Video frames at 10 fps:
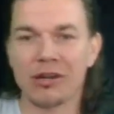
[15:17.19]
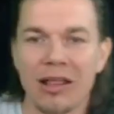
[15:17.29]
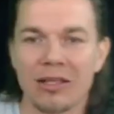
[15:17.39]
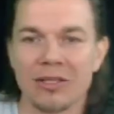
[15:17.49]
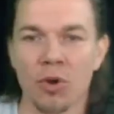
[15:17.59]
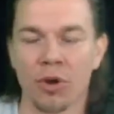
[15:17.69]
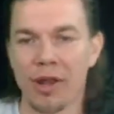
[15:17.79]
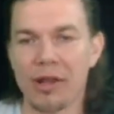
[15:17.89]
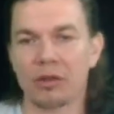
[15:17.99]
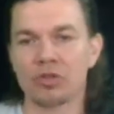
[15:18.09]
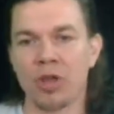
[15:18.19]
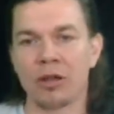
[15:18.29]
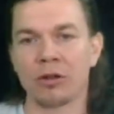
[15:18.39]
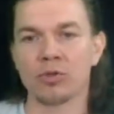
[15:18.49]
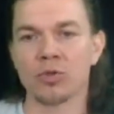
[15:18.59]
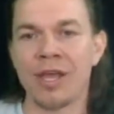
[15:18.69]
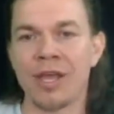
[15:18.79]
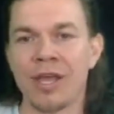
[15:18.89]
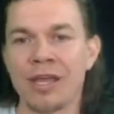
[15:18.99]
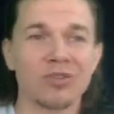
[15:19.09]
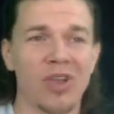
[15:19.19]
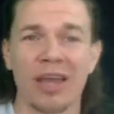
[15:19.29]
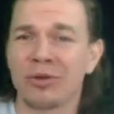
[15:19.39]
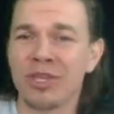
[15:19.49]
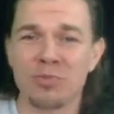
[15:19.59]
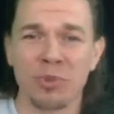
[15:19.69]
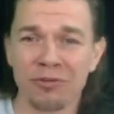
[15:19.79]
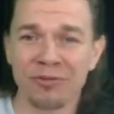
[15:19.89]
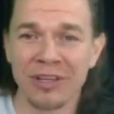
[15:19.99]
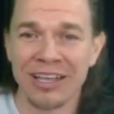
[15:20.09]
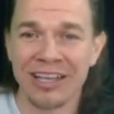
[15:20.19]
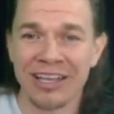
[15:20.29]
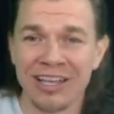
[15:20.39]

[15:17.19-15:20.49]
a lot of soda right now and you're trying to lose weight, don't try to eat perfect.